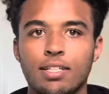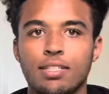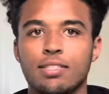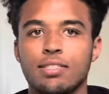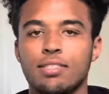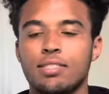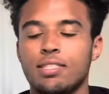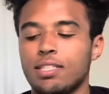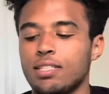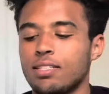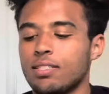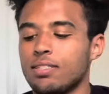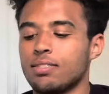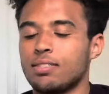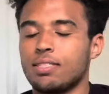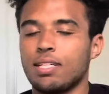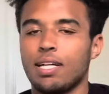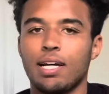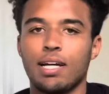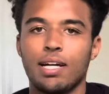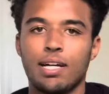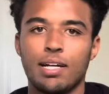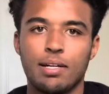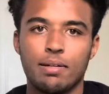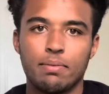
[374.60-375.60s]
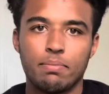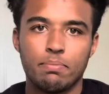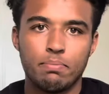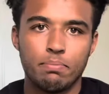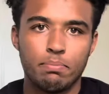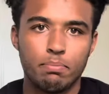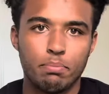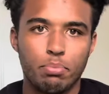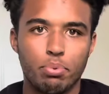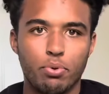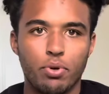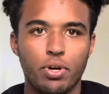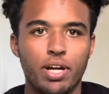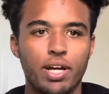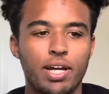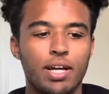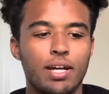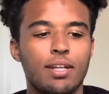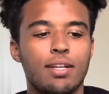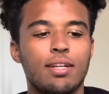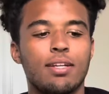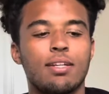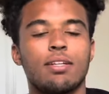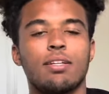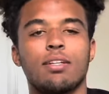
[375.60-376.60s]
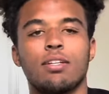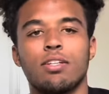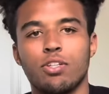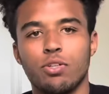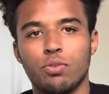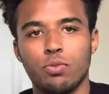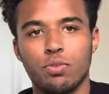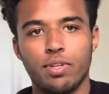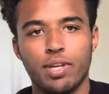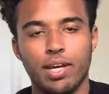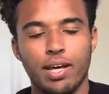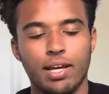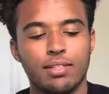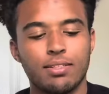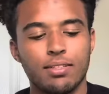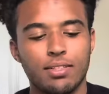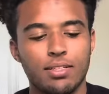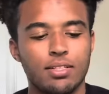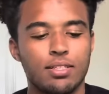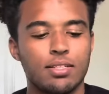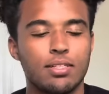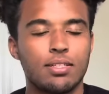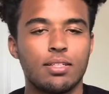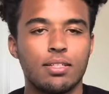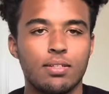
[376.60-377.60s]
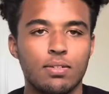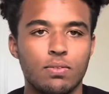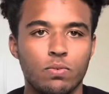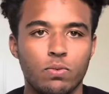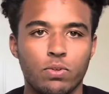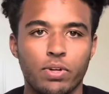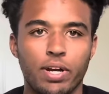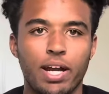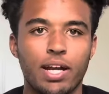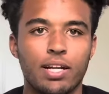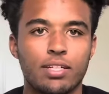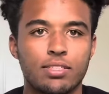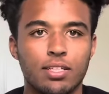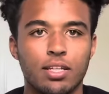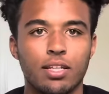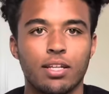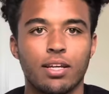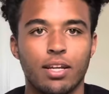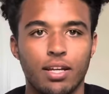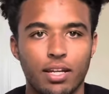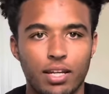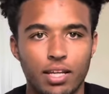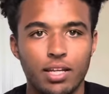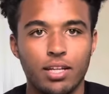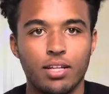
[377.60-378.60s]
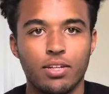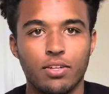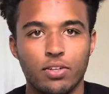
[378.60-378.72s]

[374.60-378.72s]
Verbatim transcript: Dinner time, bread, Nutella, we're actually gonna eat